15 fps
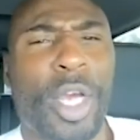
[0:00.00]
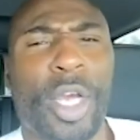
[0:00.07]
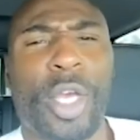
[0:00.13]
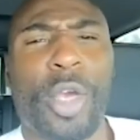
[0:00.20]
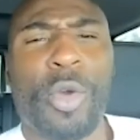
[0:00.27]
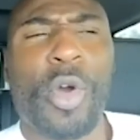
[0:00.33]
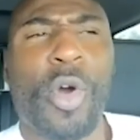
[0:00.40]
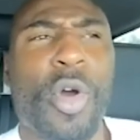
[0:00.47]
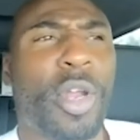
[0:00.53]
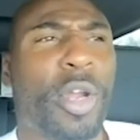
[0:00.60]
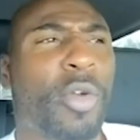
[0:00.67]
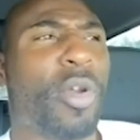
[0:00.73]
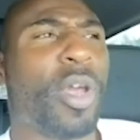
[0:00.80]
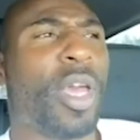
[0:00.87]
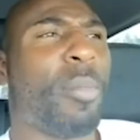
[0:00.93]
You go into
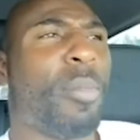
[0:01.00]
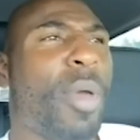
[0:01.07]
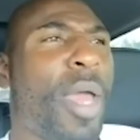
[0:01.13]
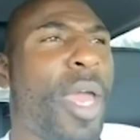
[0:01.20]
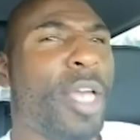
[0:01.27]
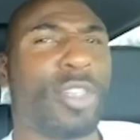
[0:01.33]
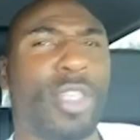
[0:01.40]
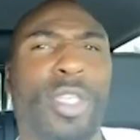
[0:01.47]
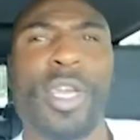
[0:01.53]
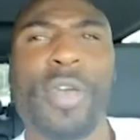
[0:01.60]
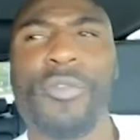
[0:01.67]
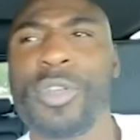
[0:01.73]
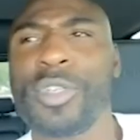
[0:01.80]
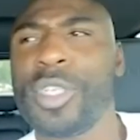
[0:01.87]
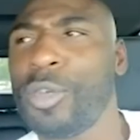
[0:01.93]
Green Bay, it's a
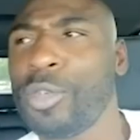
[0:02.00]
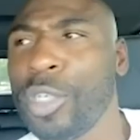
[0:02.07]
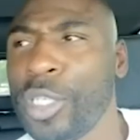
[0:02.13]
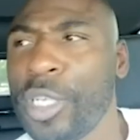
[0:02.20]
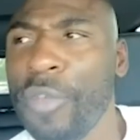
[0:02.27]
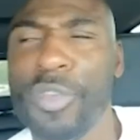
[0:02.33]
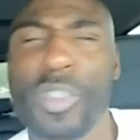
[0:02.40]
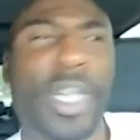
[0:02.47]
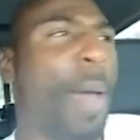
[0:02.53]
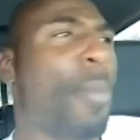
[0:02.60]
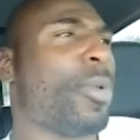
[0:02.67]
different